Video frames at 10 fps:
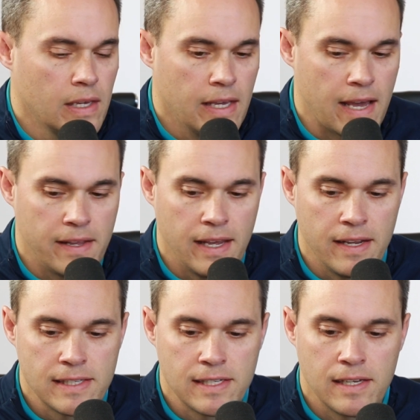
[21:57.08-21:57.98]
Yeah, and
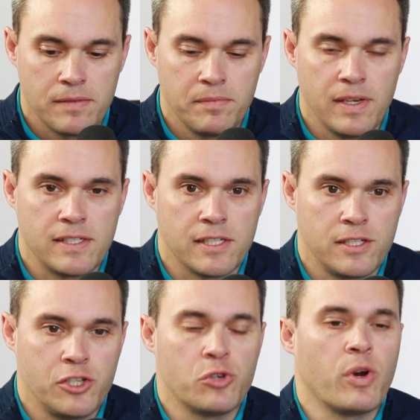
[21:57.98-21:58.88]
it's a
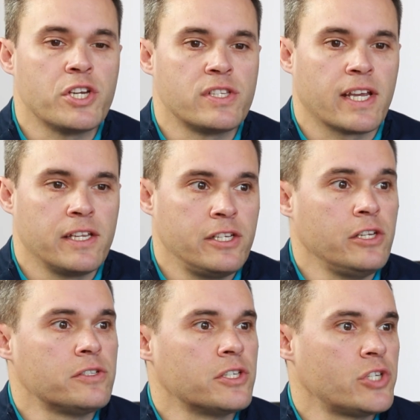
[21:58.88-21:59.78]
situation that
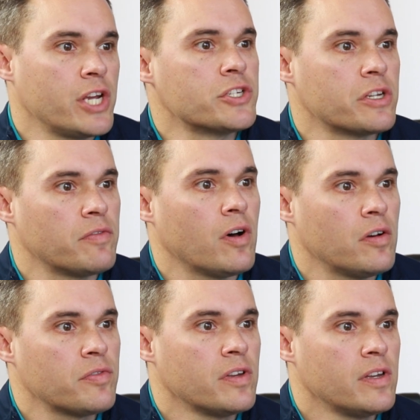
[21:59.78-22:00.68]
continues to change and evolve.